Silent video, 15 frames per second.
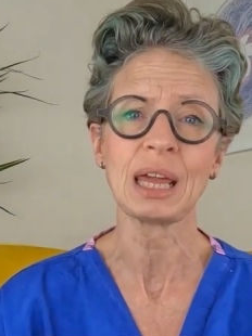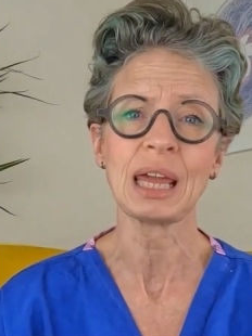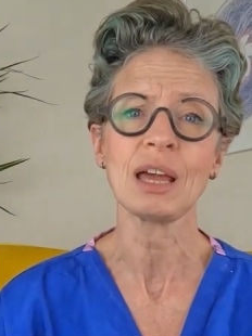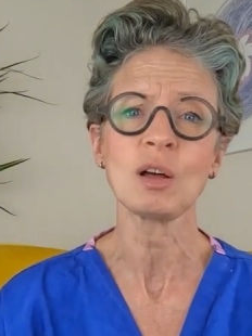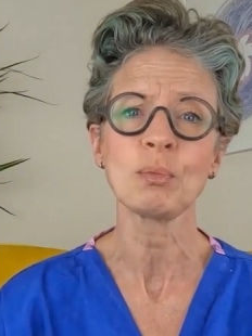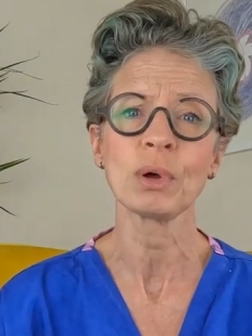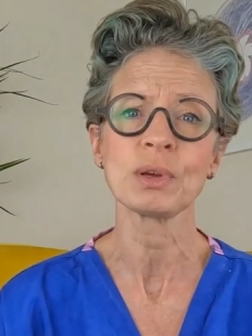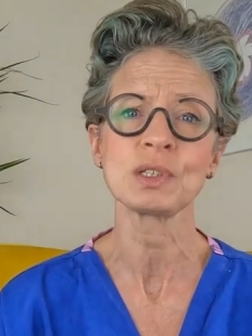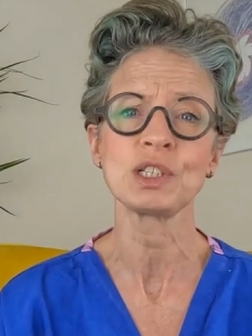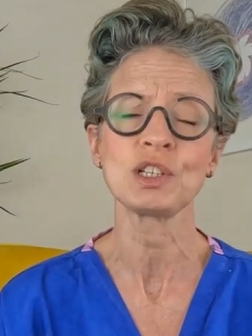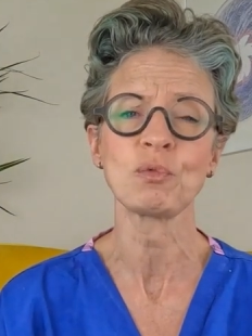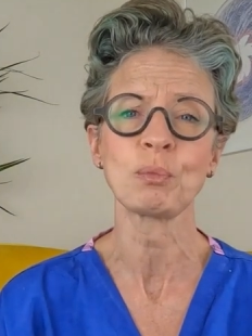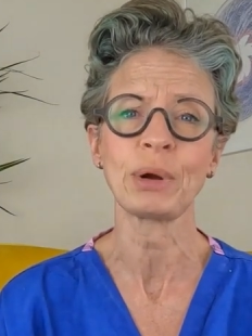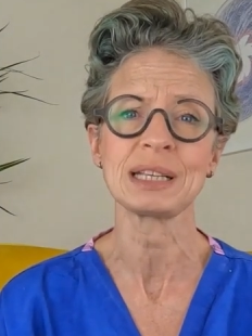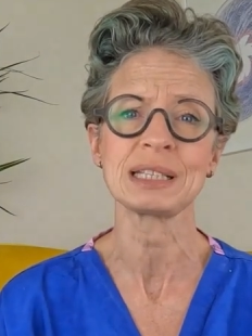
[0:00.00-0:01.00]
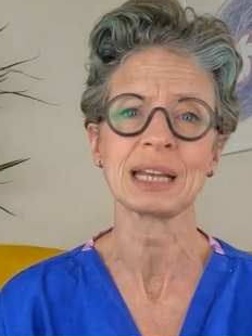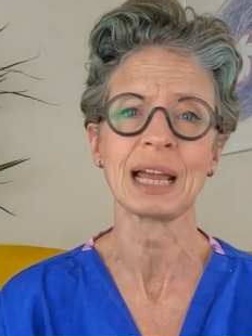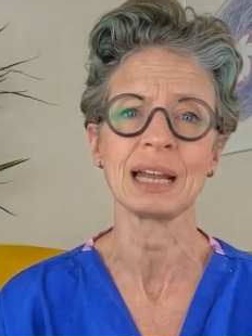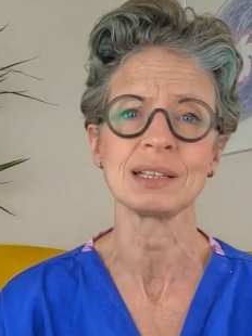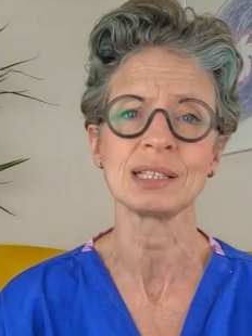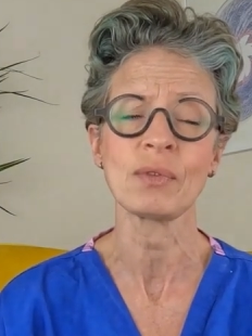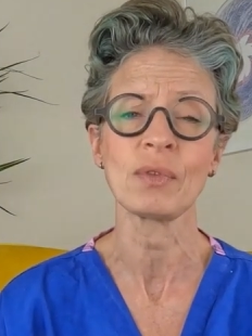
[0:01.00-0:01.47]
ER-positive breast
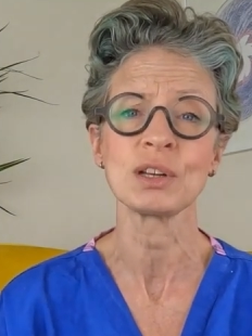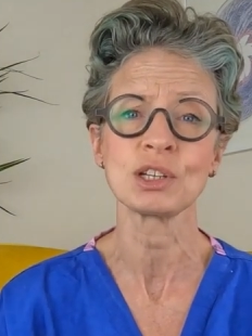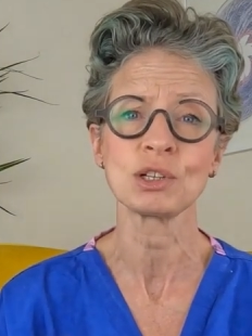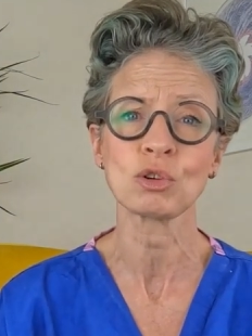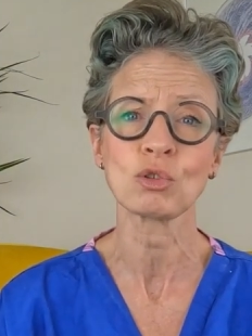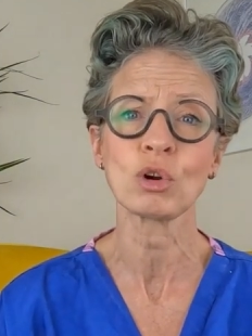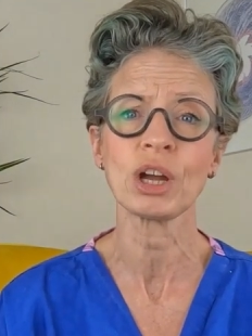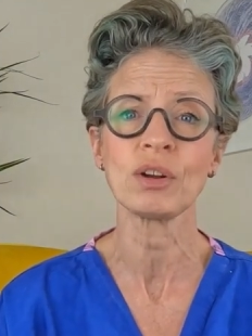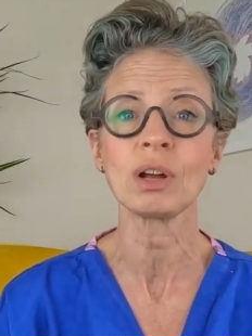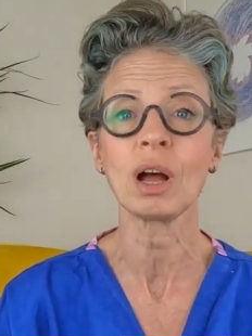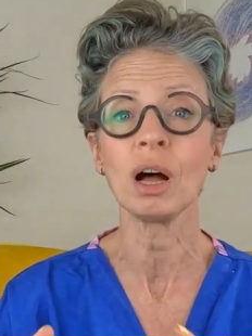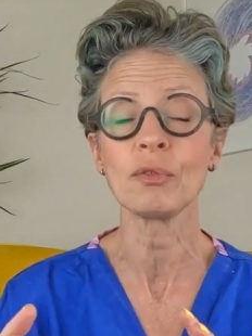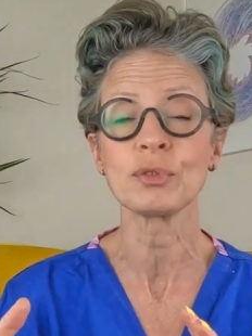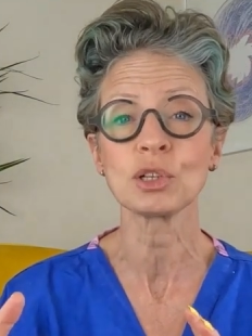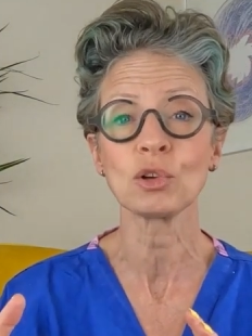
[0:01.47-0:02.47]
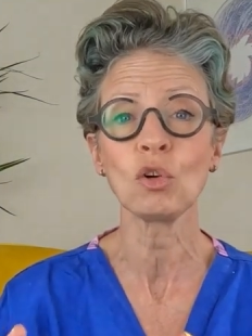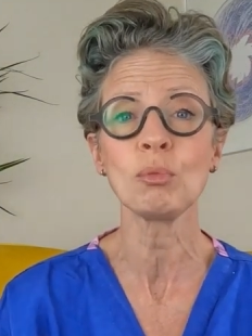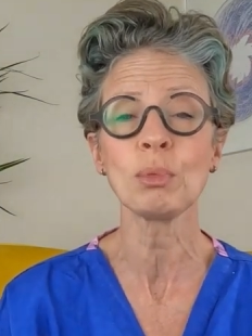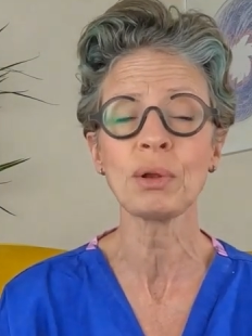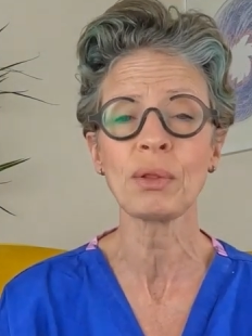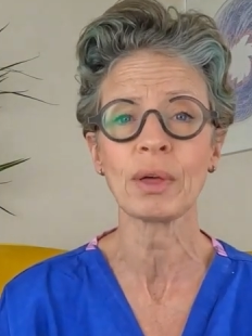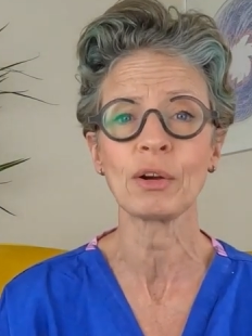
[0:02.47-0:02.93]
cancer that had grown after
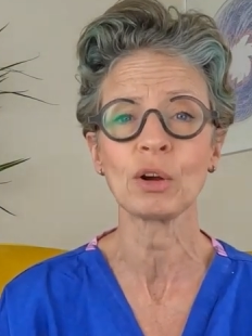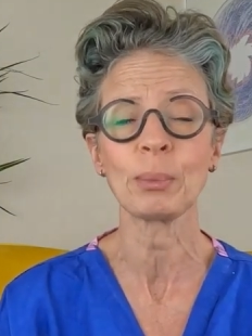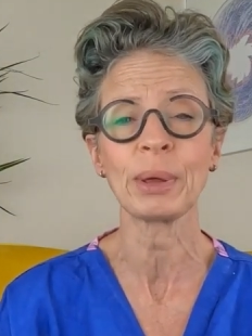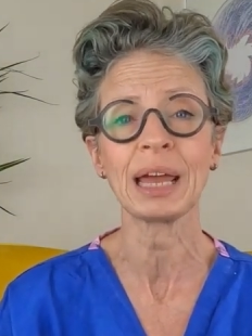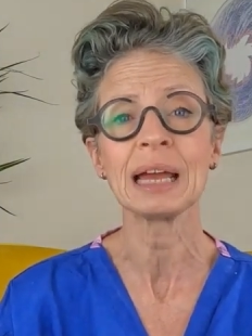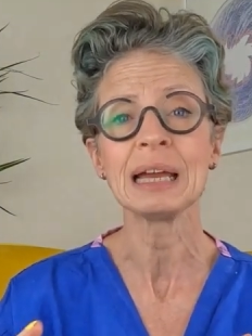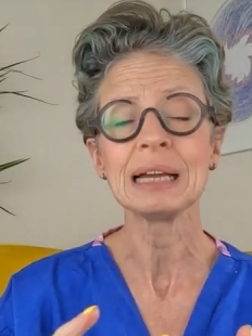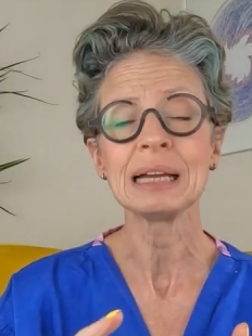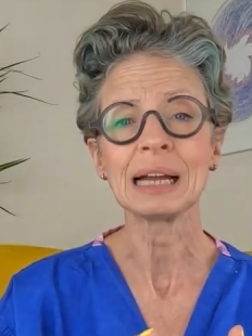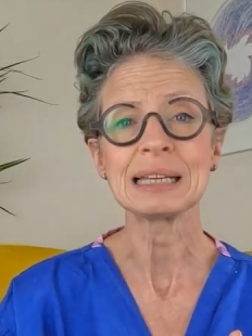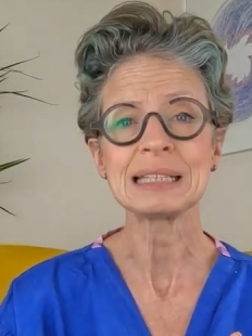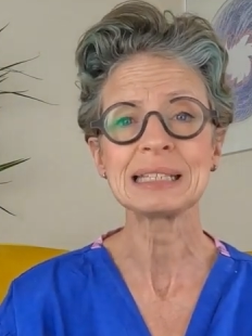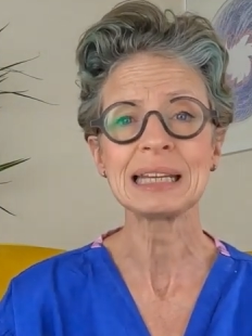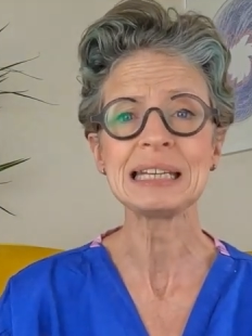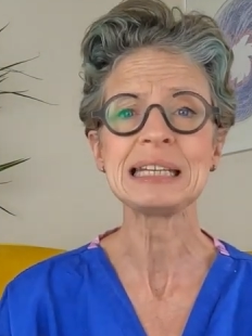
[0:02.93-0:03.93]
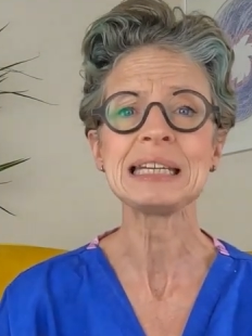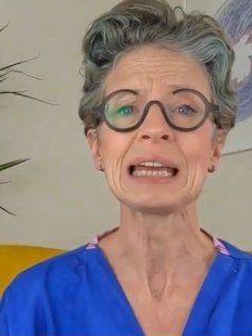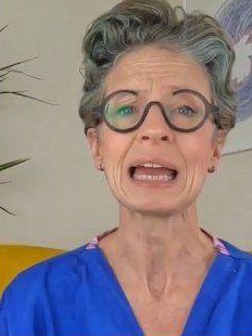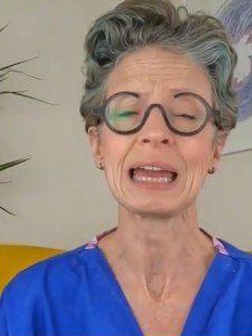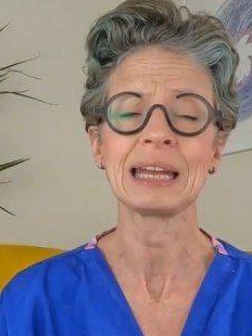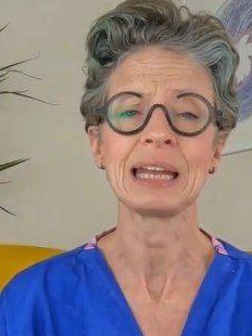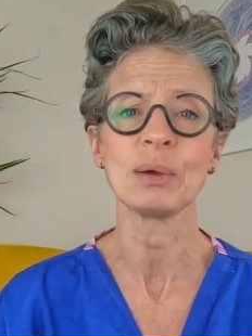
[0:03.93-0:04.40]
hormone therapy, a CDK
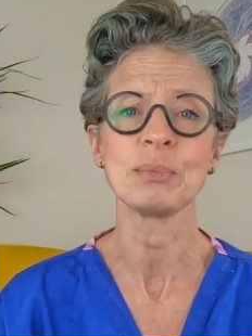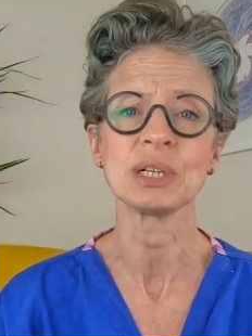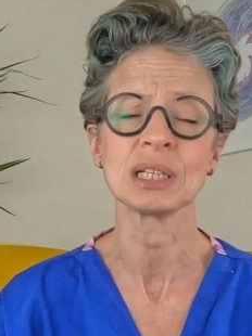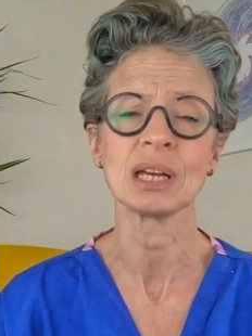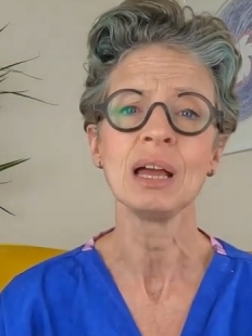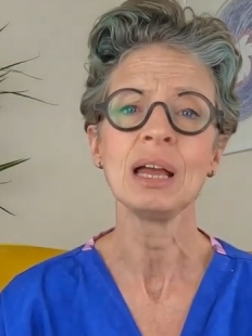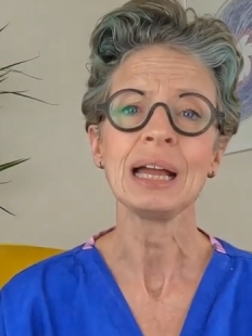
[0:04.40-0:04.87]
inhibitor,